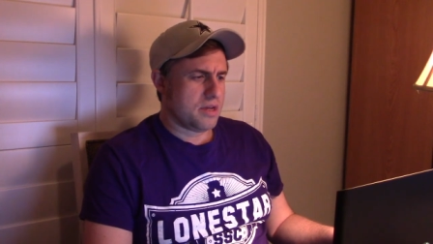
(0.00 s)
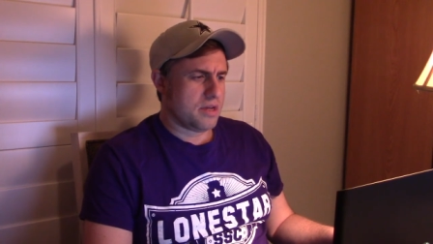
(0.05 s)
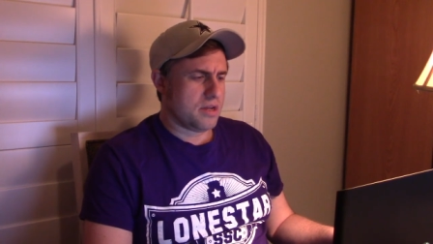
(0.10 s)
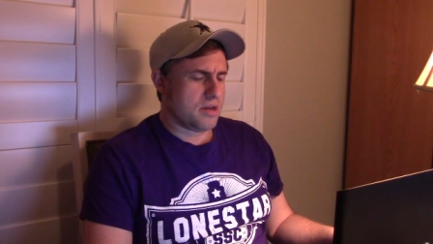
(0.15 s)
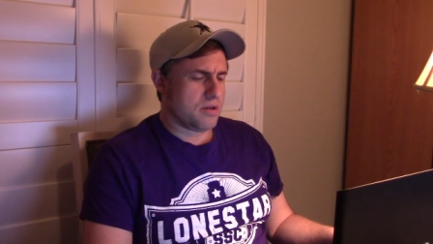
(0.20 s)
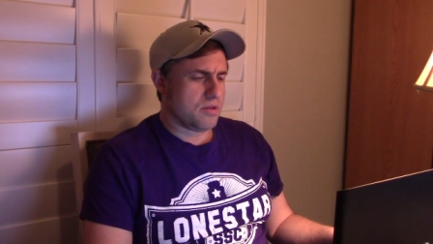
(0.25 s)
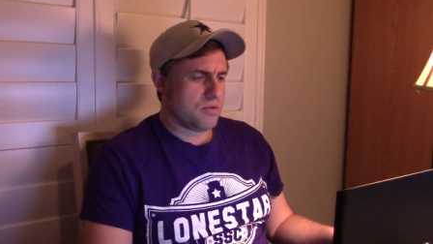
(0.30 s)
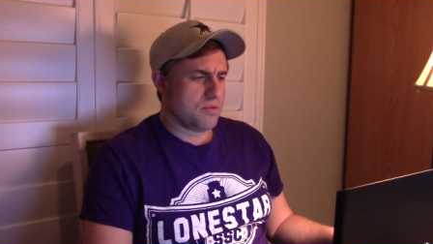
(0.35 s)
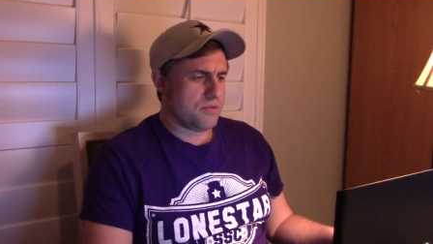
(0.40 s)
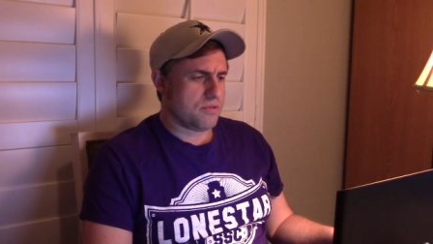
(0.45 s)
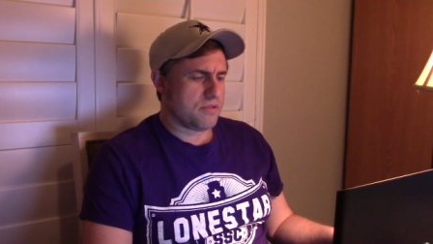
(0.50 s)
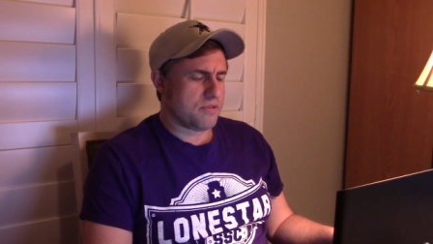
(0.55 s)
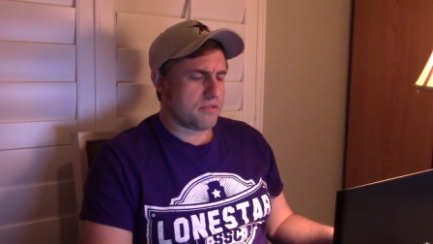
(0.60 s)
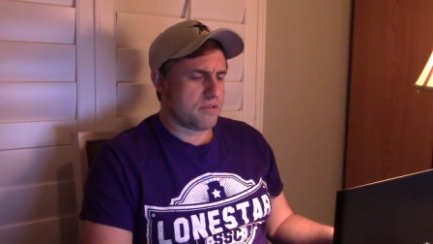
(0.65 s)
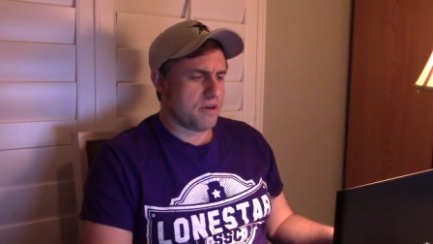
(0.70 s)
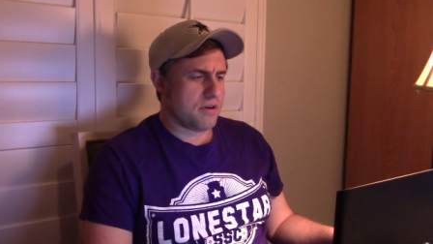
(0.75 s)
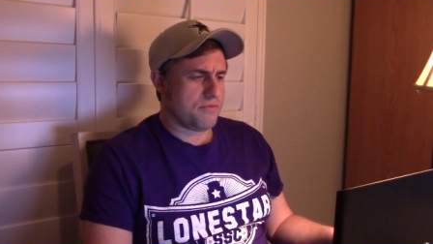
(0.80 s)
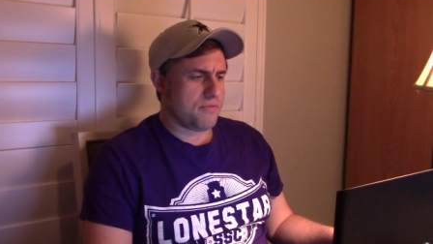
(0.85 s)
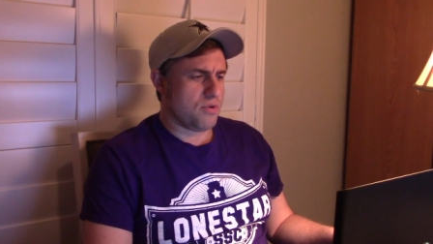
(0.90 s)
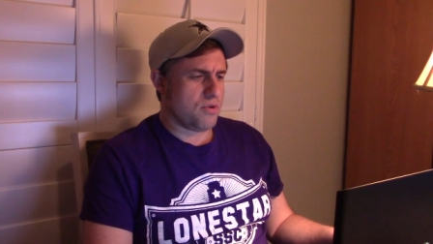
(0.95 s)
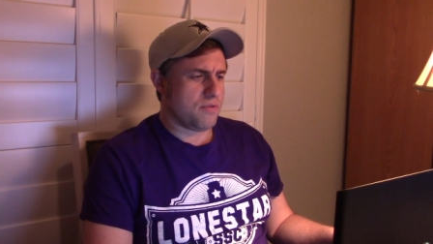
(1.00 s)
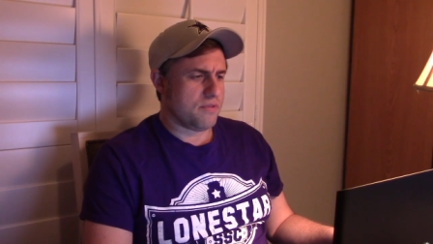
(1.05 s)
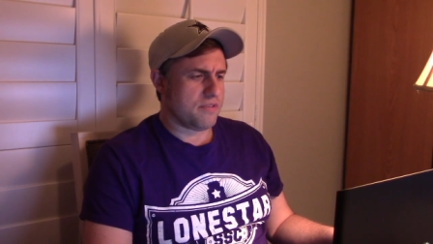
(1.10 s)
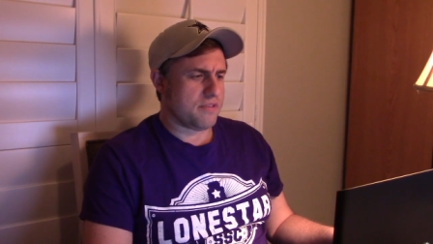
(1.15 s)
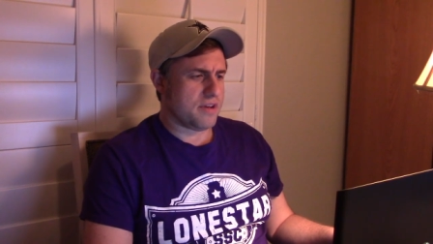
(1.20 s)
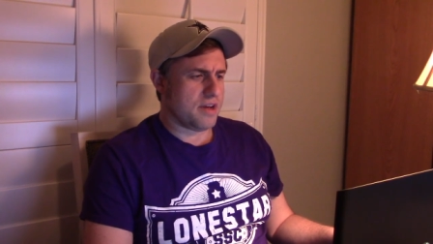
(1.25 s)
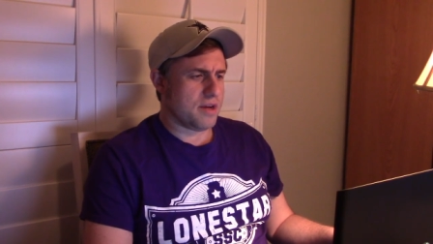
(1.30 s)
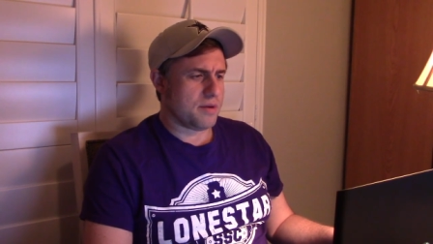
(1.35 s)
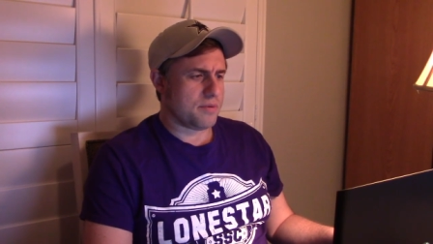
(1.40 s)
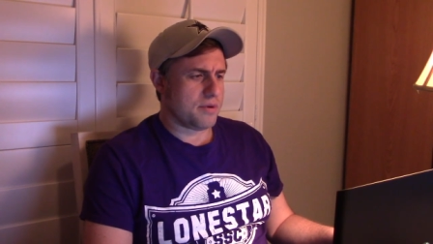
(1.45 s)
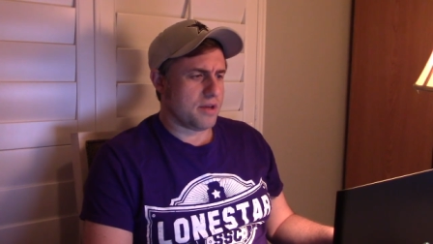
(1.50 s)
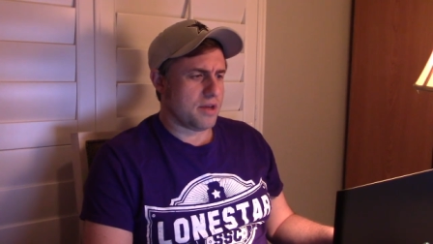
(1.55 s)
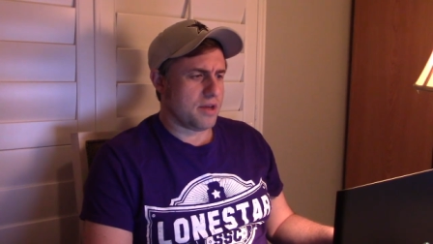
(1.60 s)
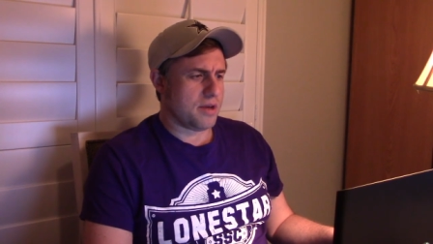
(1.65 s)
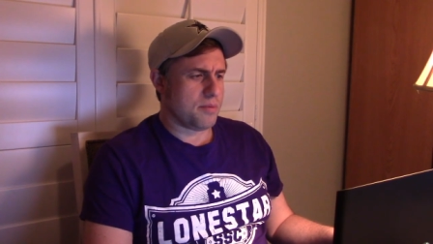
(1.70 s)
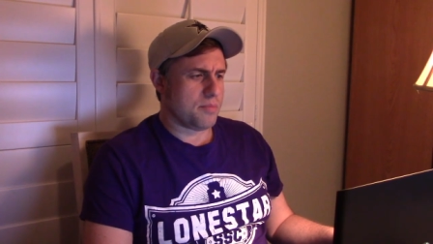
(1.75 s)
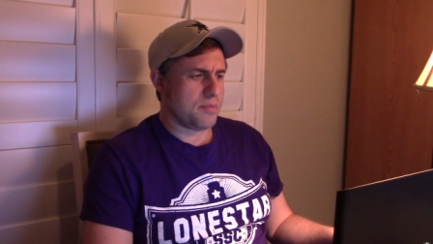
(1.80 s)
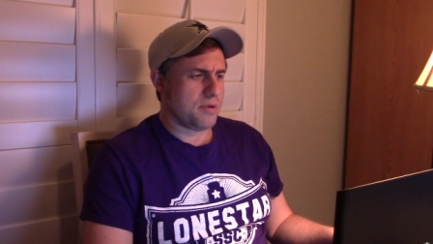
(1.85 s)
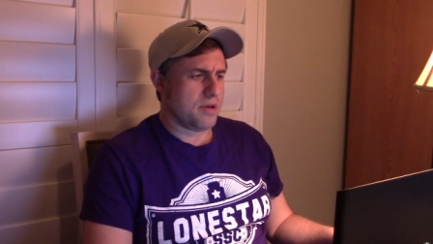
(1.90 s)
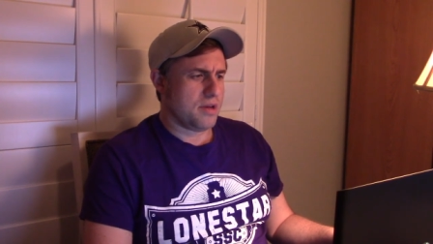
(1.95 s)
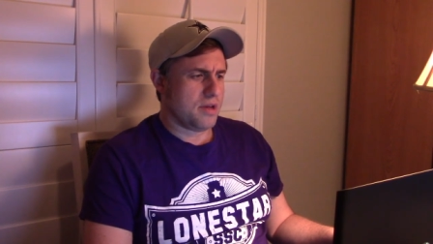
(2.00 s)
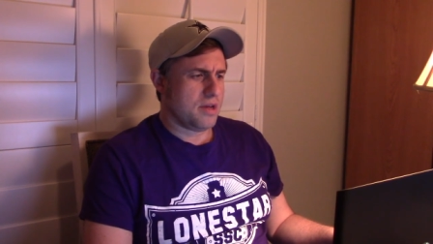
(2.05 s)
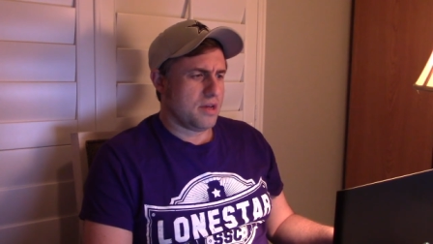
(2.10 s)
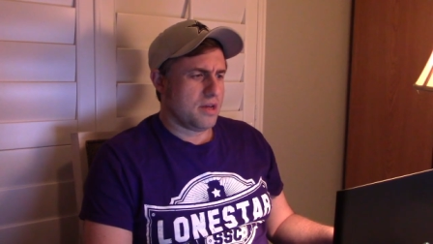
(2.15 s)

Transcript: you know, loses a tough overtime game.